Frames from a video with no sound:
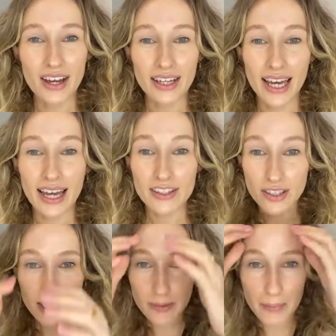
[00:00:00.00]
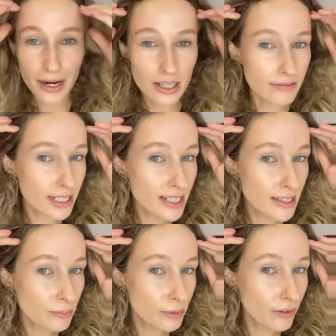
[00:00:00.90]
Okay, so that's my brows. Really
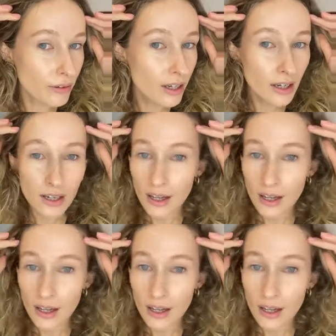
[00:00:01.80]
simple.